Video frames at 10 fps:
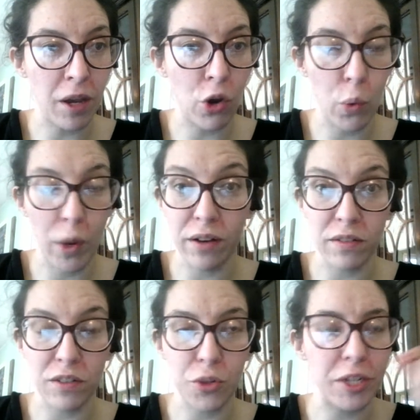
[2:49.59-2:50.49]
quite a
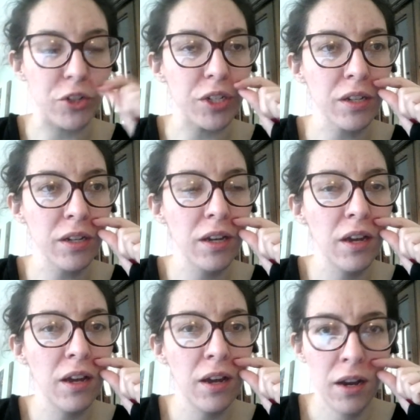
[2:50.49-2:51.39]
situation.
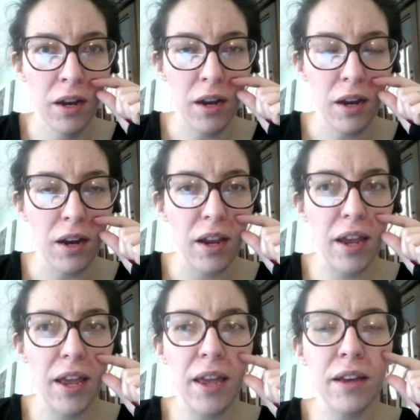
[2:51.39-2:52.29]

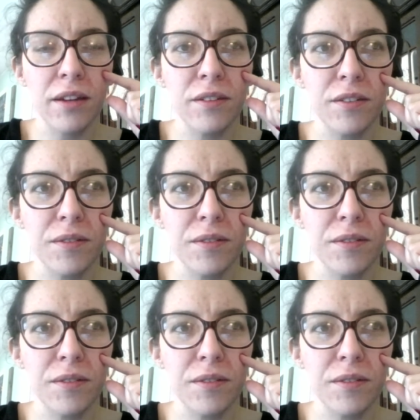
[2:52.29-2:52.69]
And